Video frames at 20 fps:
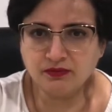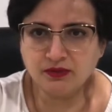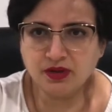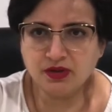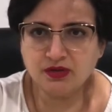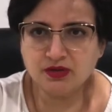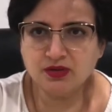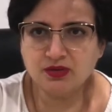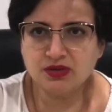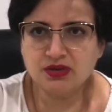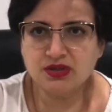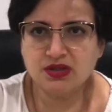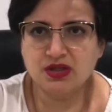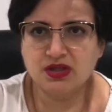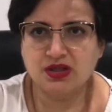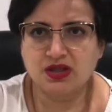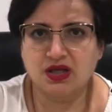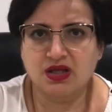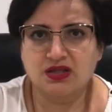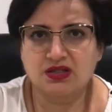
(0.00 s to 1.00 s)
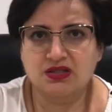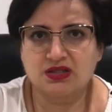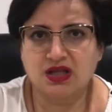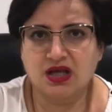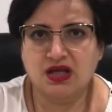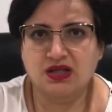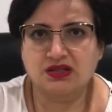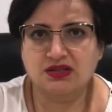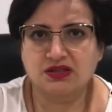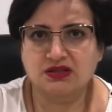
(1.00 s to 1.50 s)
those are the things
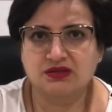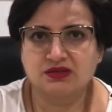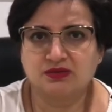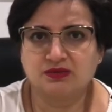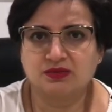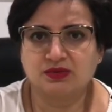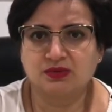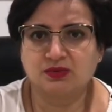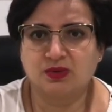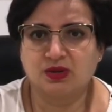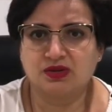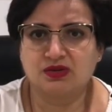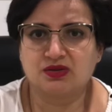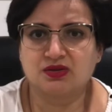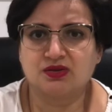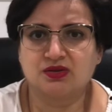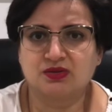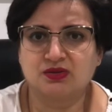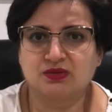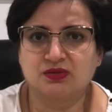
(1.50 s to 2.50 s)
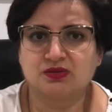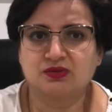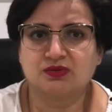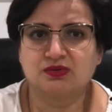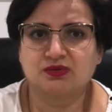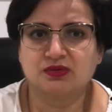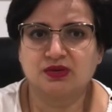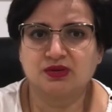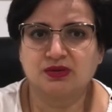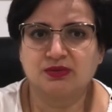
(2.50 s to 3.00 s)
that we want to
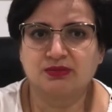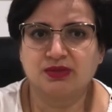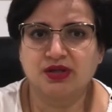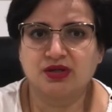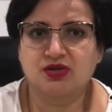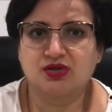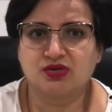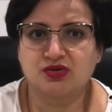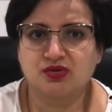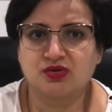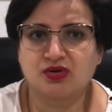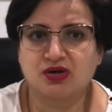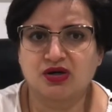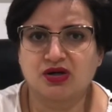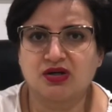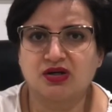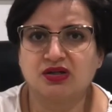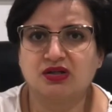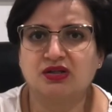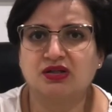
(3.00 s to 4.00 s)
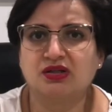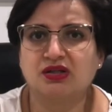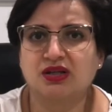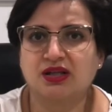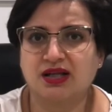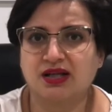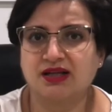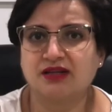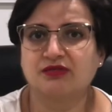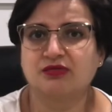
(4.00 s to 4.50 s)
make sure that
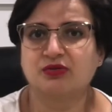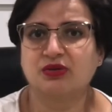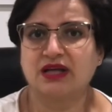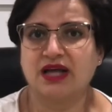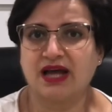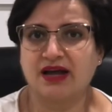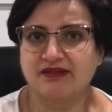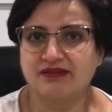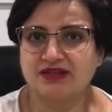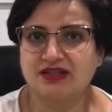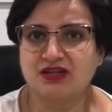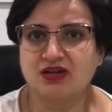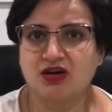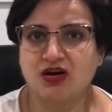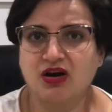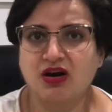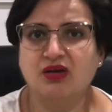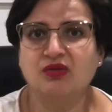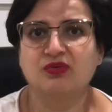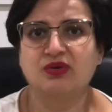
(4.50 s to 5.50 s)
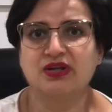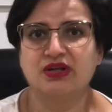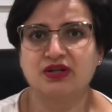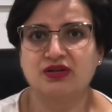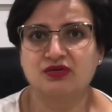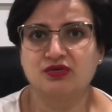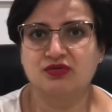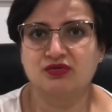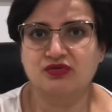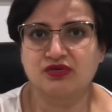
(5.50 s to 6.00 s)
if we have DR, we need to
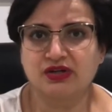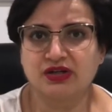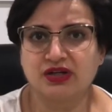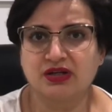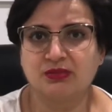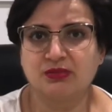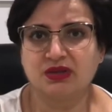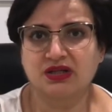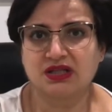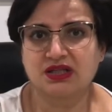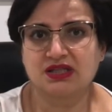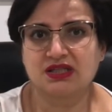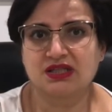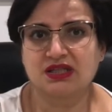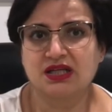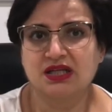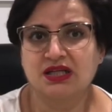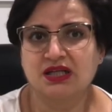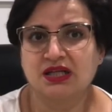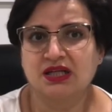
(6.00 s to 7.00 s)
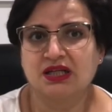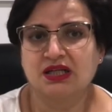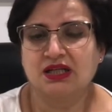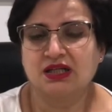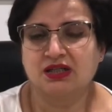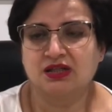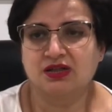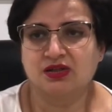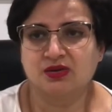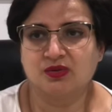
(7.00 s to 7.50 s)
treat it because,
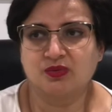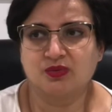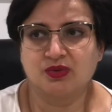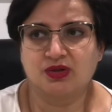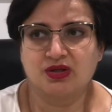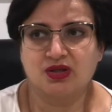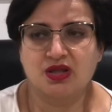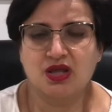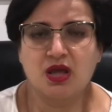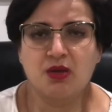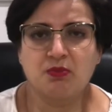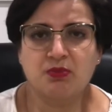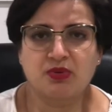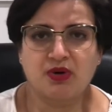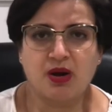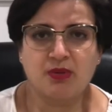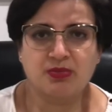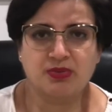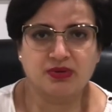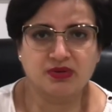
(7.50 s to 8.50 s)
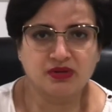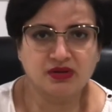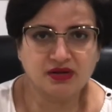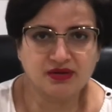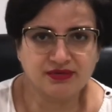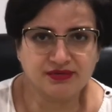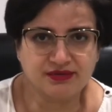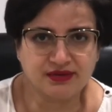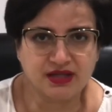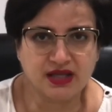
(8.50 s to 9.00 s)
with improper
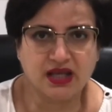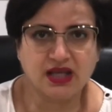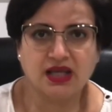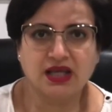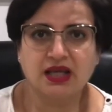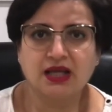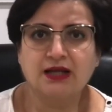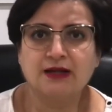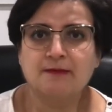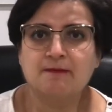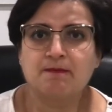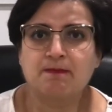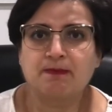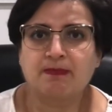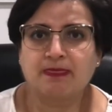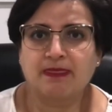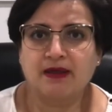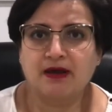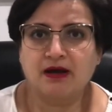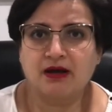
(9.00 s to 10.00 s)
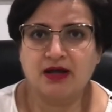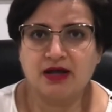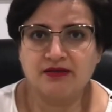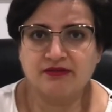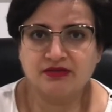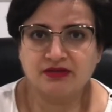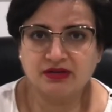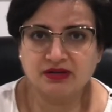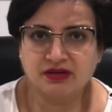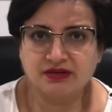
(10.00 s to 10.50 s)
lifting, heavy
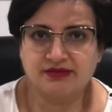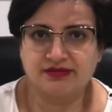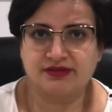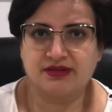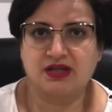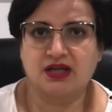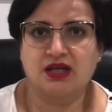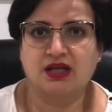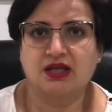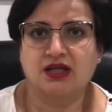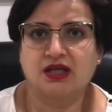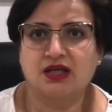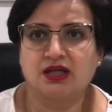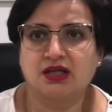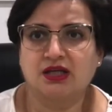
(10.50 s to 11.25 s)
lifting,